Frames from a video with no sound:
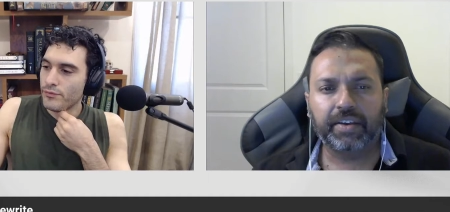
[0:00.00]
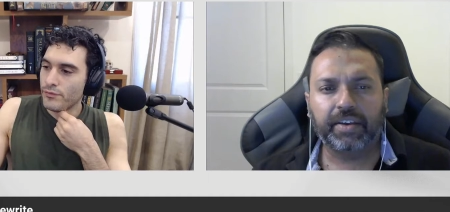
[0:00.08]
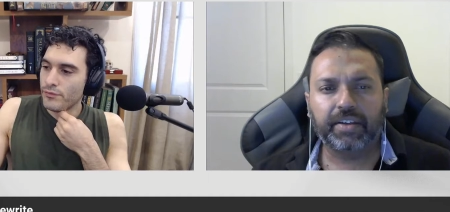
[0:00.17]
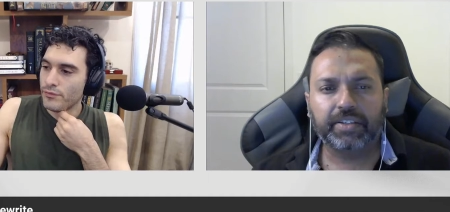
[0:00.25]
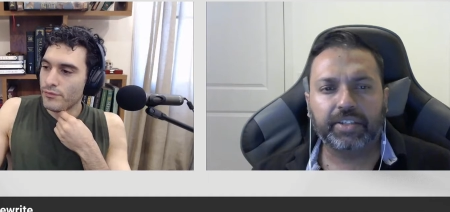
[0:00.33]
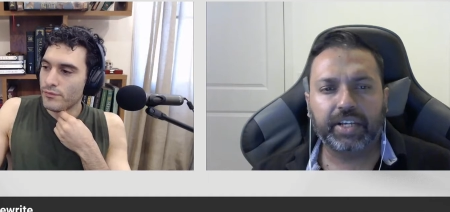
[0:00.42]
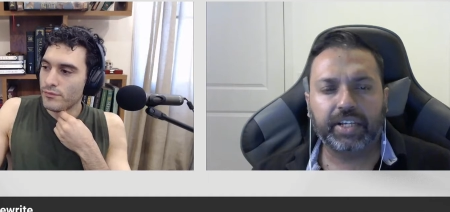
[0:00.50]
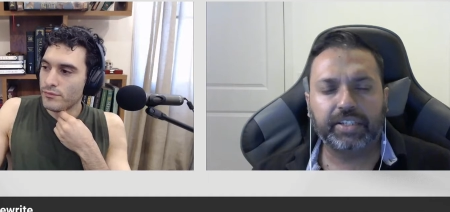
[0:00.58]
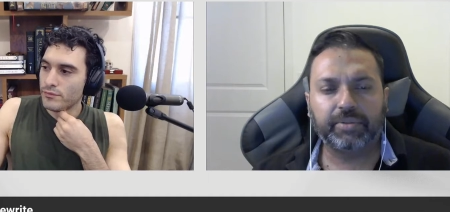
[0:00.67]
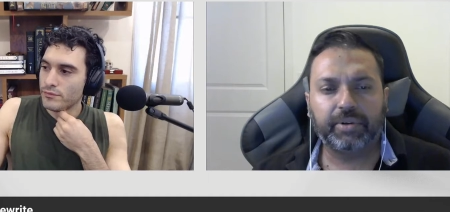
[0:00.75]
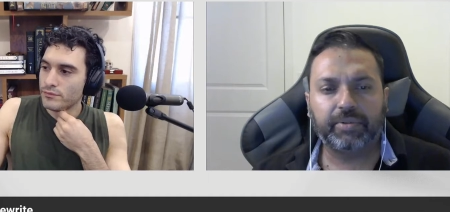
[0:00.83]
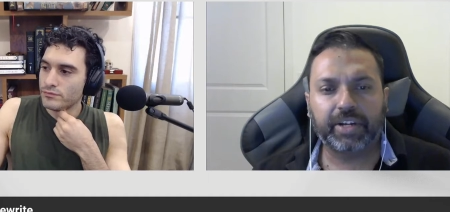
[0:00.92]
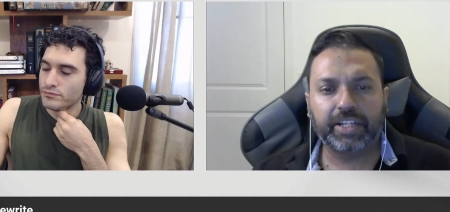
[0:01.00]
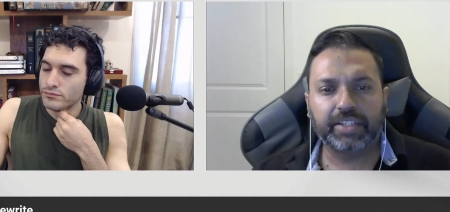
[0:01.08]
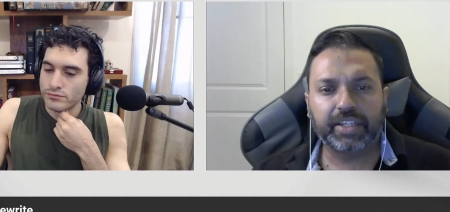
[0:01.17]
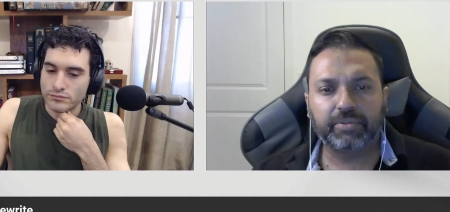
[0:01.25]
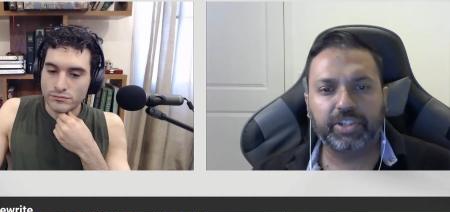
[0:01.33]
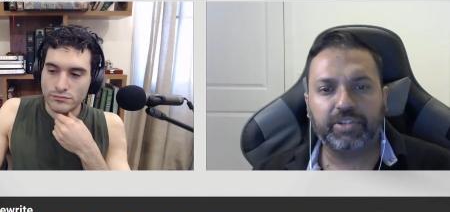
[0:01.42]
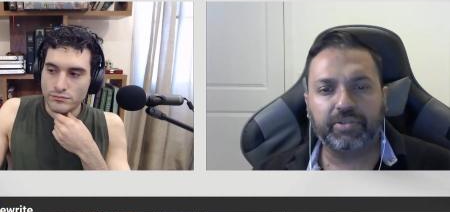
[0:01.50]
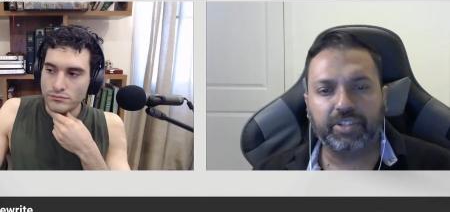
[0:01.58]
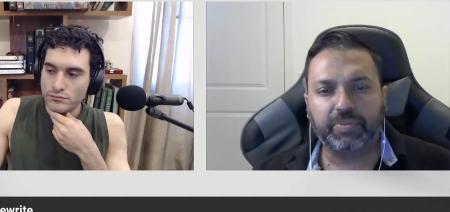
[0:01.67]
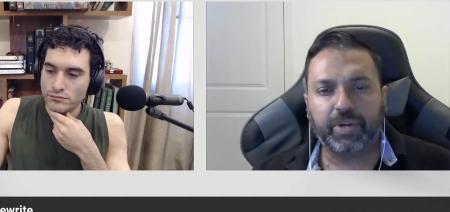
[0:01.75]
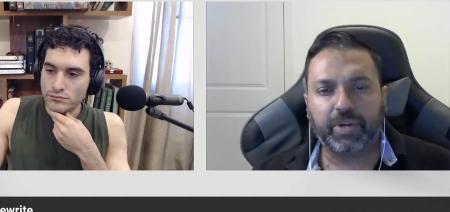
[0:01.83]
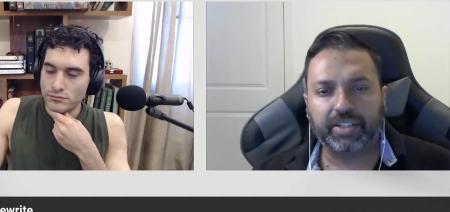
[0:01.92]
Speaker 1: So Hasty Rewrite is saying, which U S
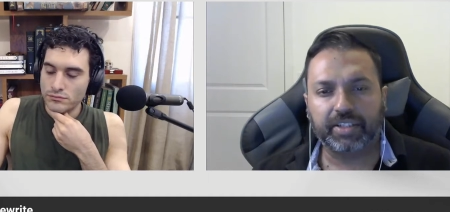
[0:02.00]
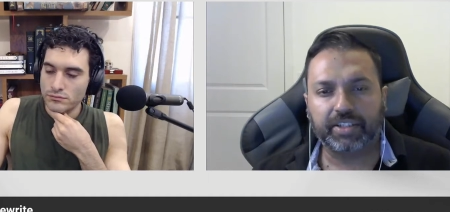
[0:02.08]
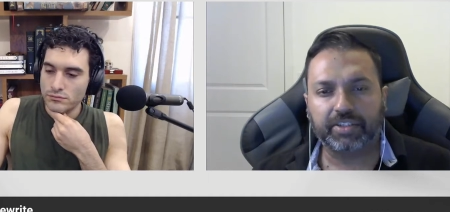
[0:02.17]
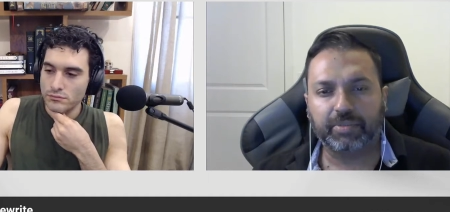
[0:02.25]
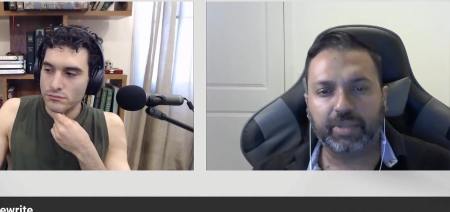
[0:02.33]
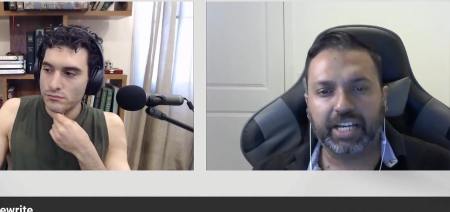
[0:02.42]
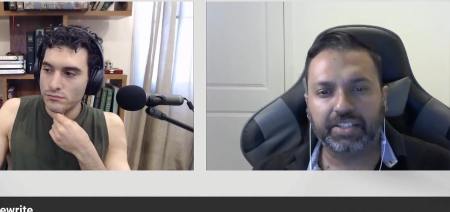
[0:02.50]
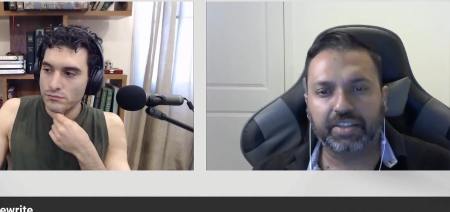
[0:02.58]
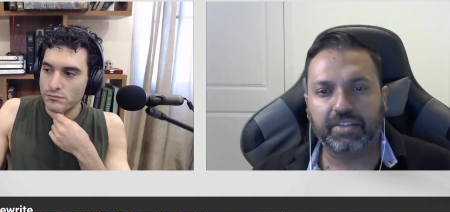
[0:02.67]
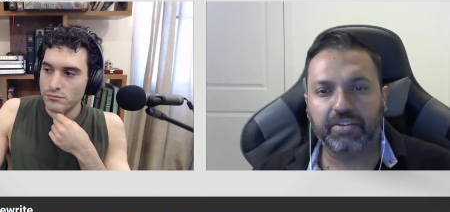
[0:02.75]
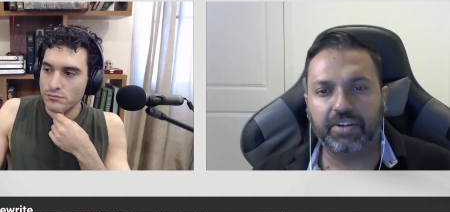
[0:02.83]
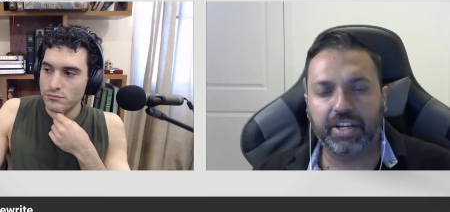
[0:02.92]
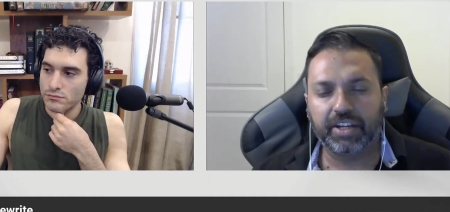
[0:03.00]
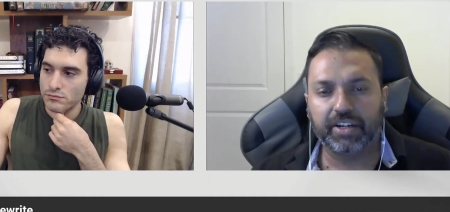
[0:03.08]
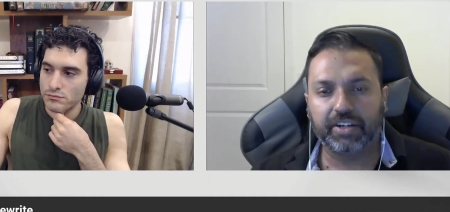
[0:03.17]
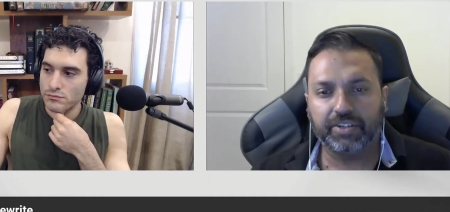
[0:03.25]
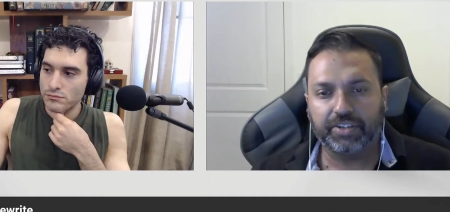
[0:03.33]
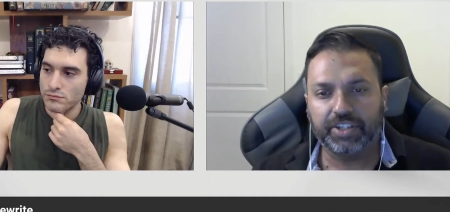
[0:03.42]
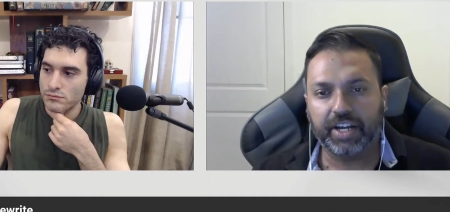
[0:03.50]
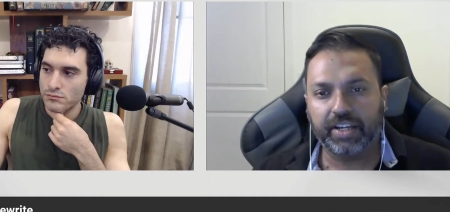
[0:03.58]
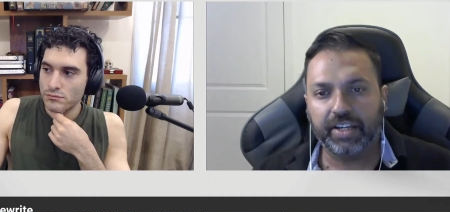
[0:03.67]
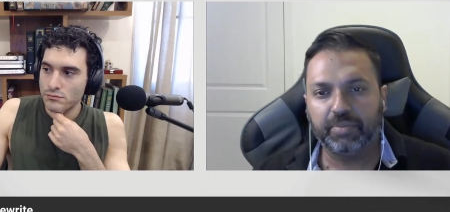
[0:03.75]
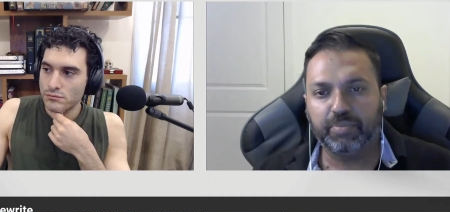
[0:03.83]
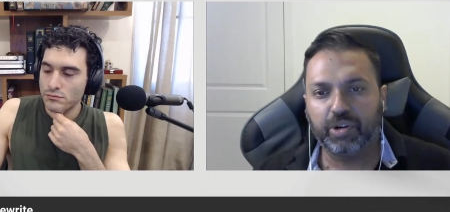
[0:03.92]
politicians from the last thirty years, that
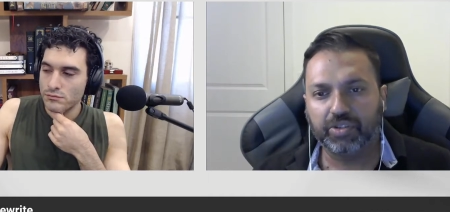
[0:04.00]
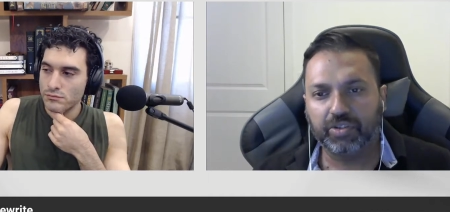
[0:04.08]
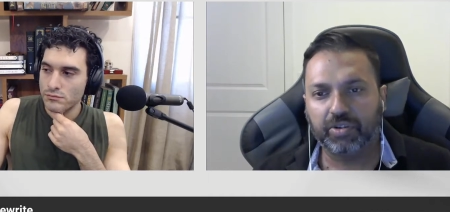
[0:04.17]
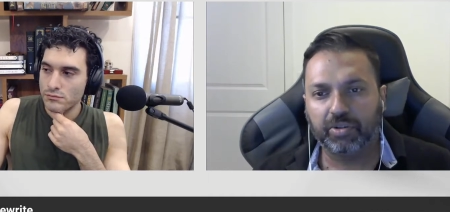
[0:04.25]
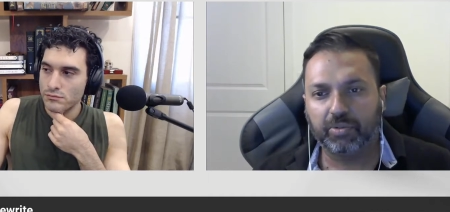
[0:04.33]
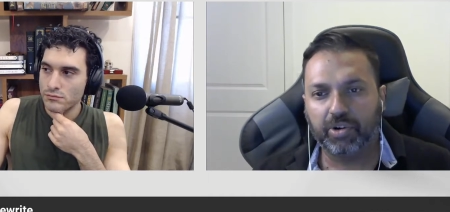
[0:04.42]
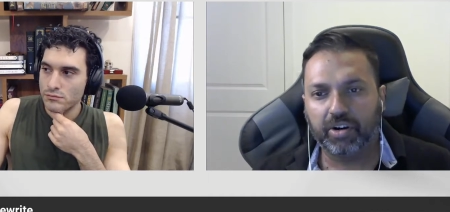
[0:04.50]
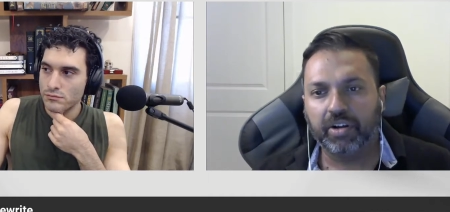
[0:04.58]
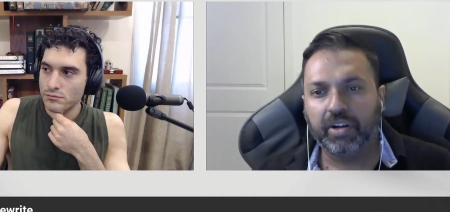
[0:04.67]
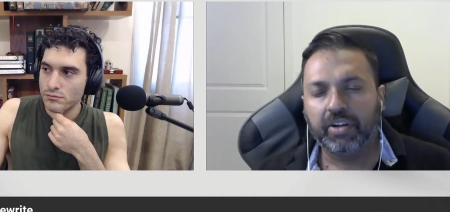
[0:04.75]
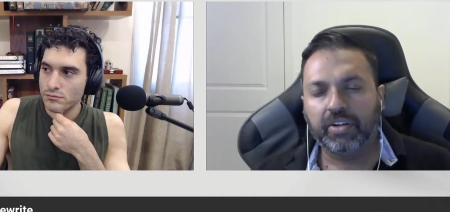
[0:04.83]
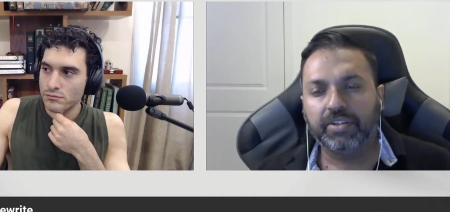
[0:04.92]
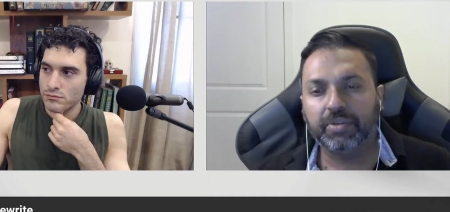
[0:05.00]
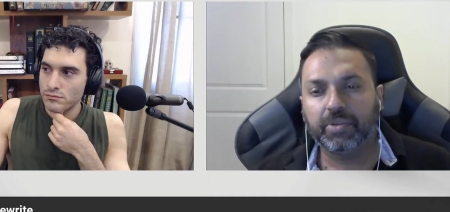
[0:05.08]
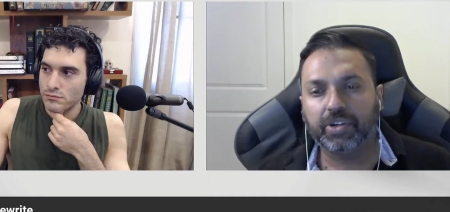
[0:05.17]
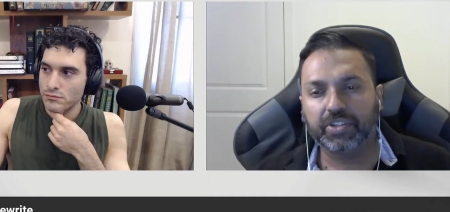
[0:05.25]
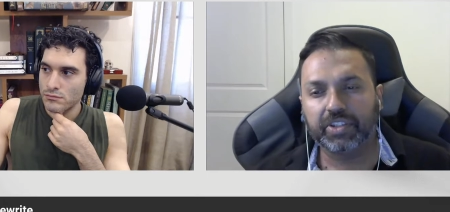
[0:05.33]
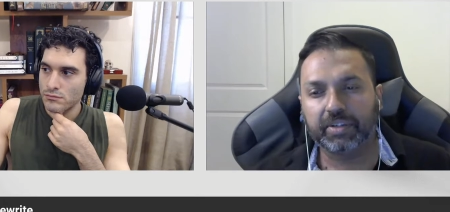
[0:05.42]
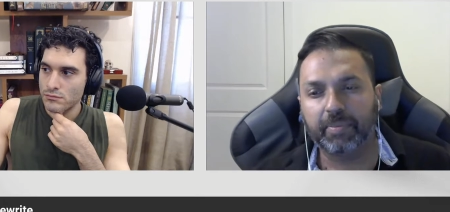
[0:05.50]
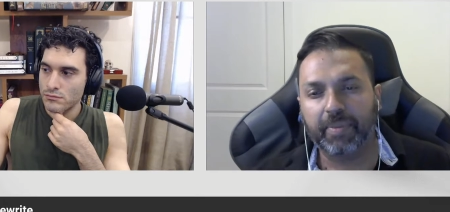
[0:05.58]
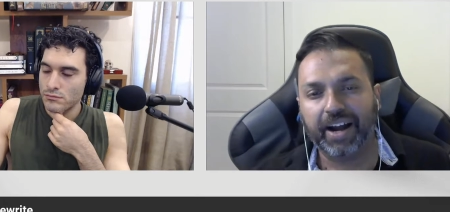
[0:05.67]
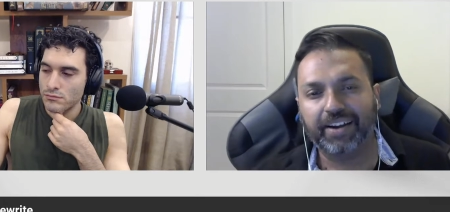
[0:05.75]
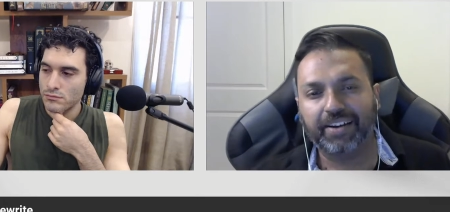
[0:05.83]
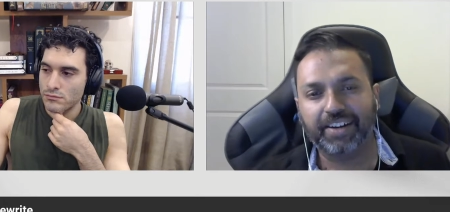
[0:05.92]
is post-Cold War, do you most
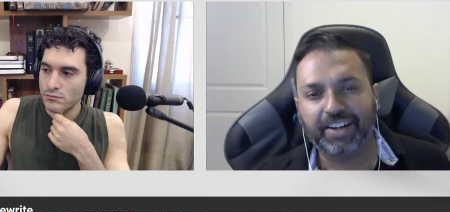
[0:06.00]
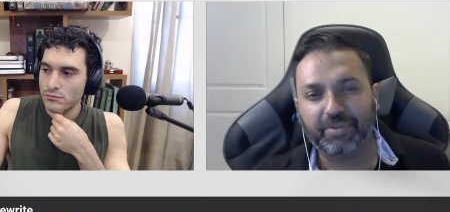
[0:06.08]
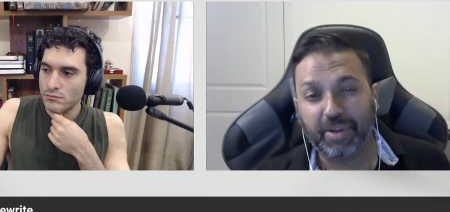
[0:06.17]
admire and agree